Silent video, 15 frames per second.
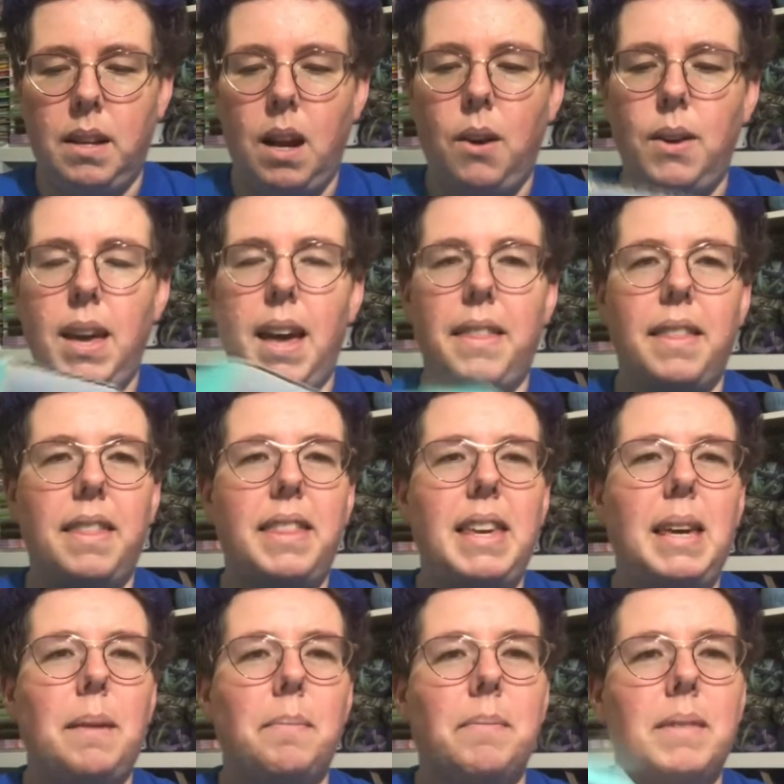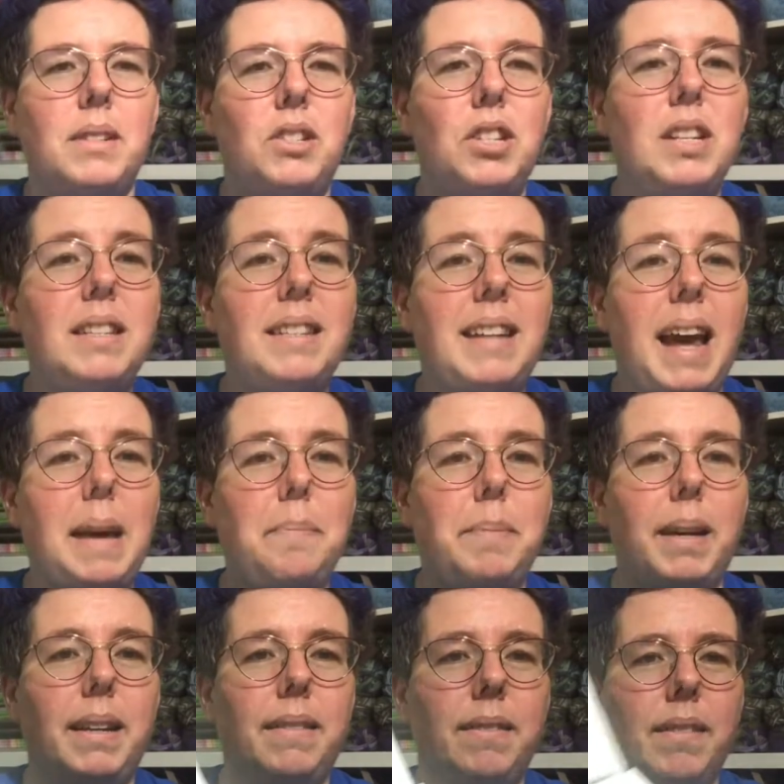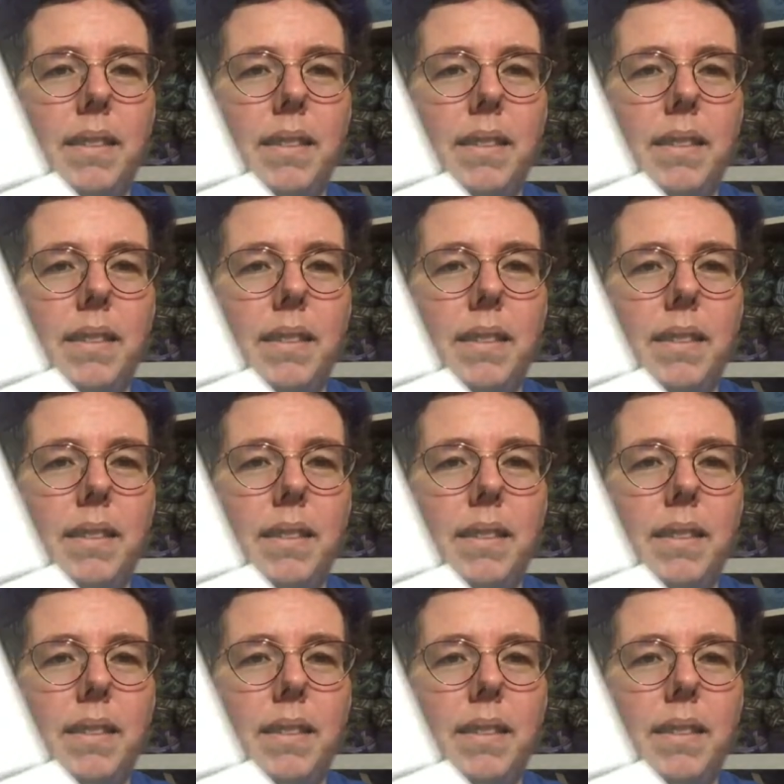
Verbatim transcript: Oh yeah, the theme. Just type it.